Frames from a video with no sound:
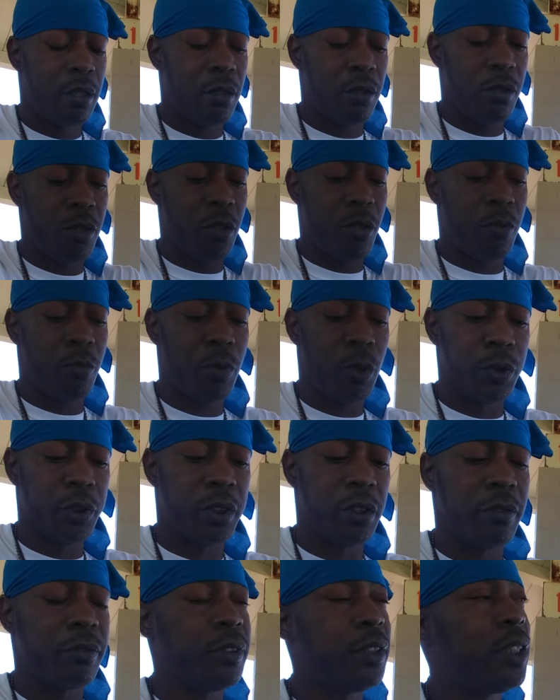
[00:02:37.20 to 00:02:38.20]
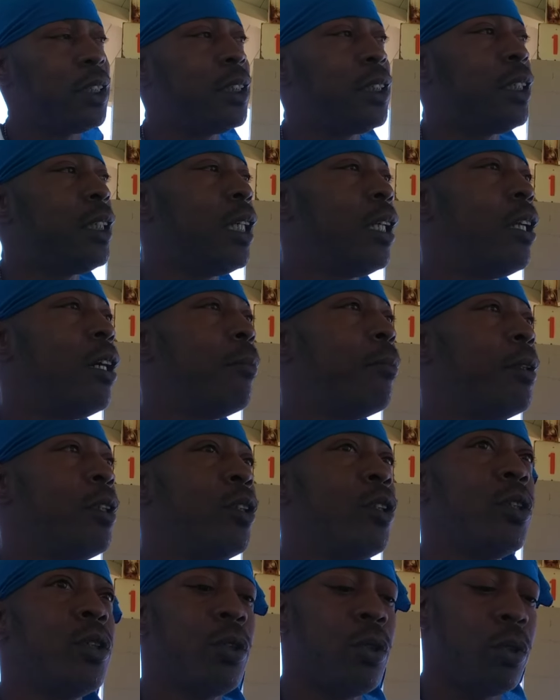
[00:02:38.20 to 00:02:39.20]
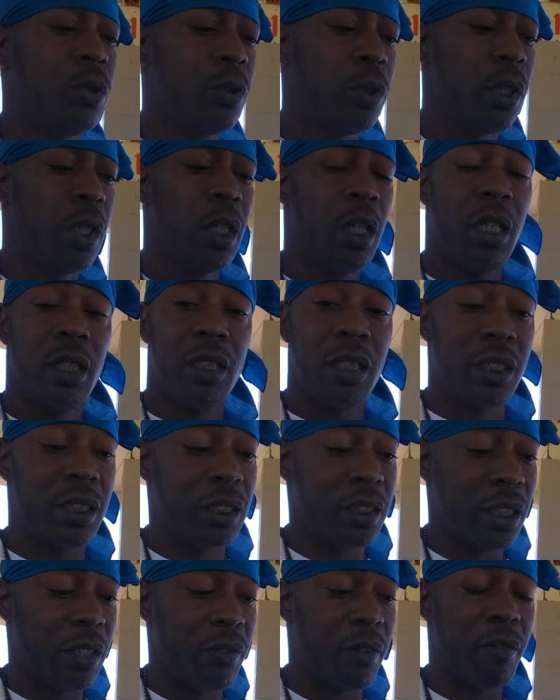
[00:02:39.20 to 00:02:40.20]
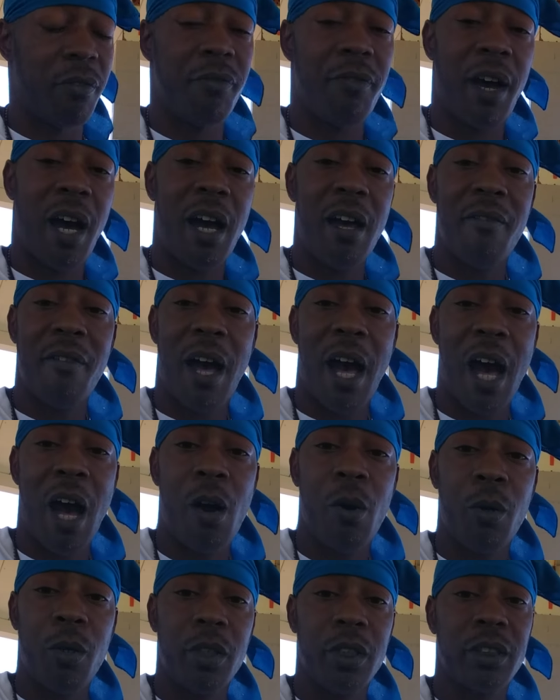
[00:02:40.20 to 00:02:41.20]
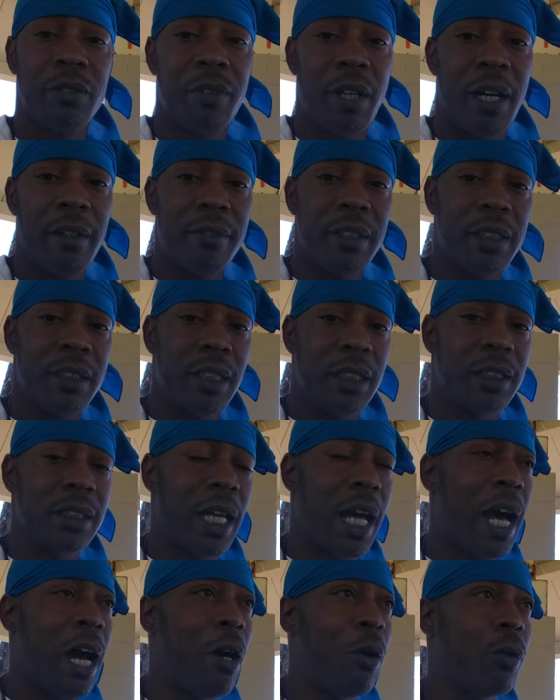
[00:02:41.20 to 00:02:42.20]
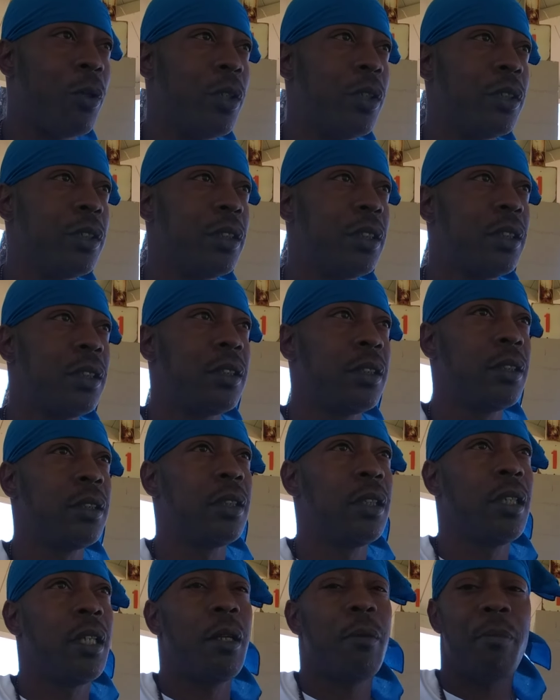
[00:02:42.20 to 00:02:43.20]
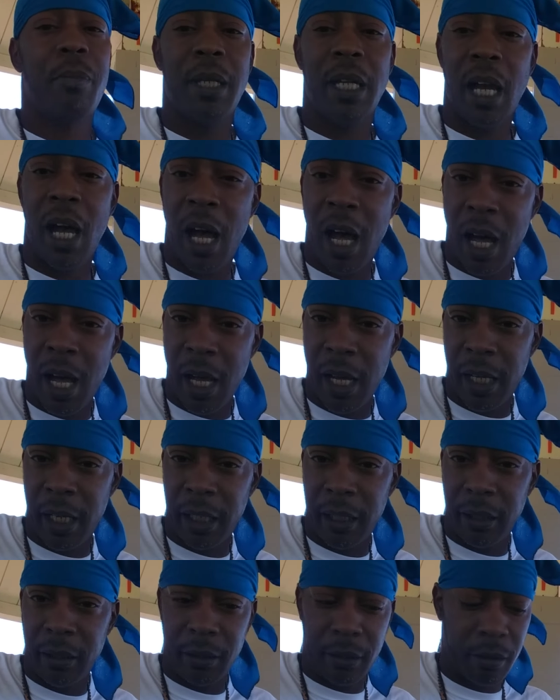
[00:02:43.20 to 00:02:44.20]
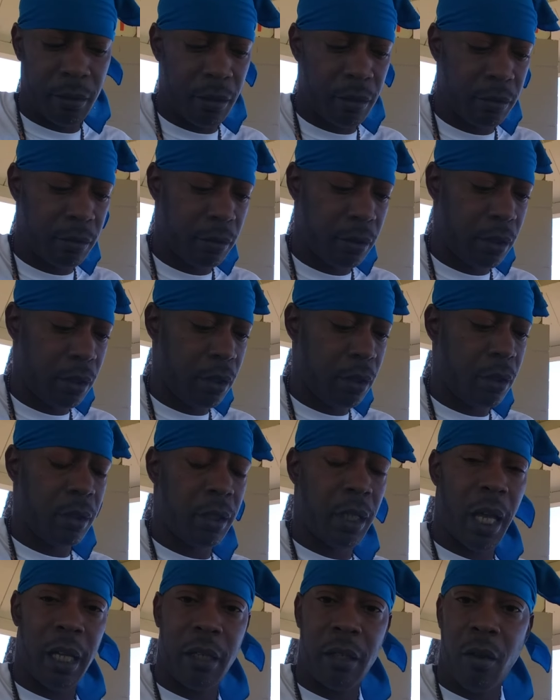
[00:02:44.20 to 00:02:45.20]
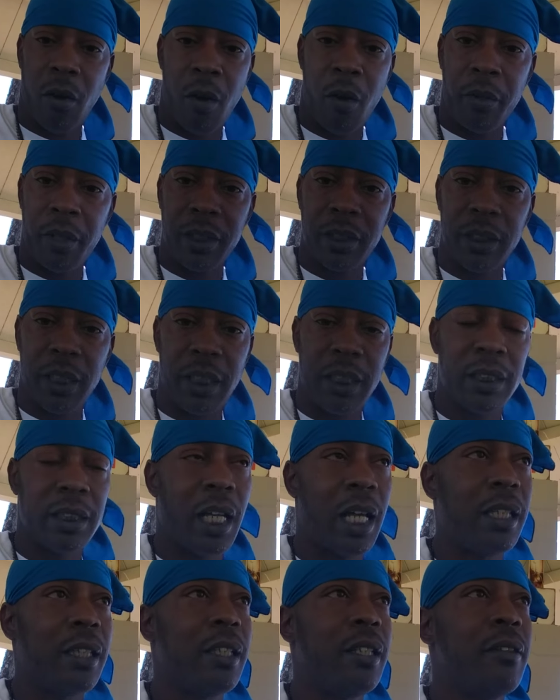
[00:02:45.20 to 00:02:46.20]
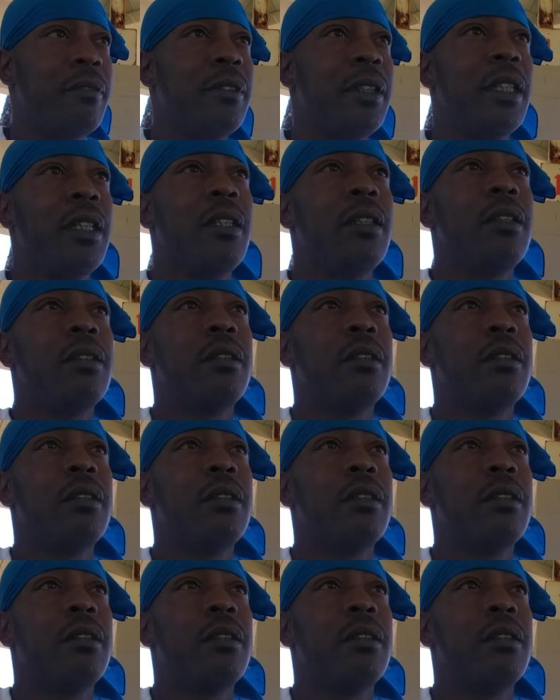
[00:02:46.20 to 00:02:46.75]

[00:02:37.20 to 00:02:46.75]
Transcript: you know most of us get up and do. This is even five hours, five to six hours behind like all the cities I lived in,